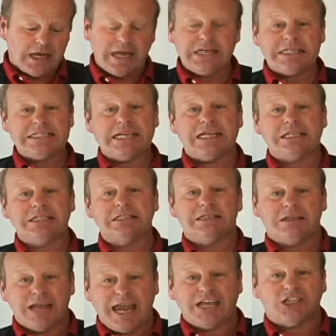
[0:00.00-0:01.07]
In the
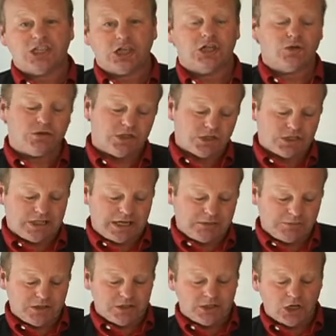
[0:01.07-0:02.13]
second execution
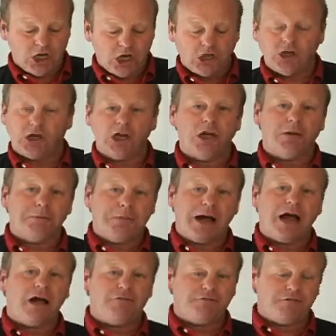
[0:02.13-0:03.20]
segment, you'll learn
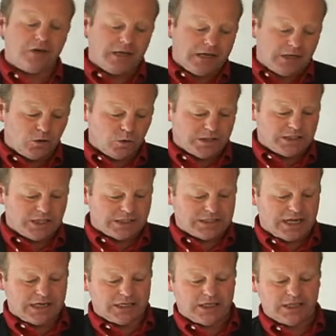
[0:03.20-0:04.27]
powerful linguistic
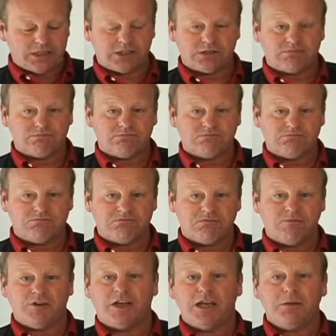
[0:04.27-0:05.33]
techniques
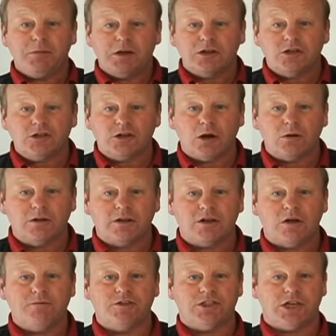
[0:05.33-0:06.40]
for keeping control of the
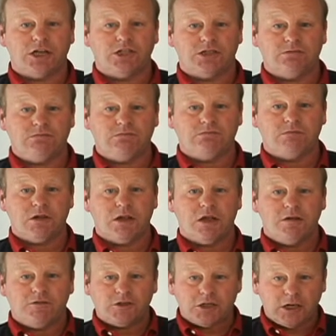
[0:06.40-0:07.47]
conversation,
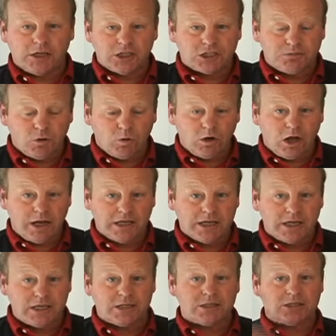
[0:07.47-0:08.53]
for turning small
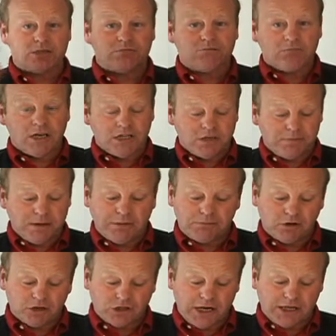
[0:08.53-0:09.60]
ideas into big
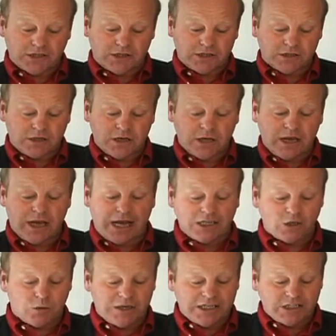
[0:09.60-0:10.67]
projects, and
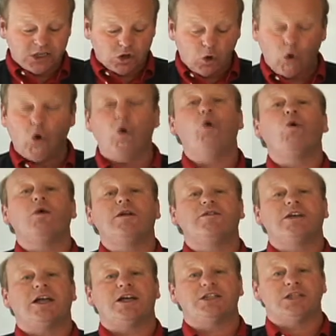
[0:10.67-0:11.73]
to elicit all of
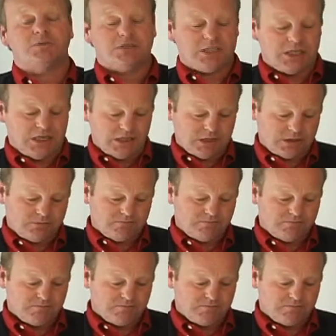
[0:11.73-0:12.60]
the customer's needs.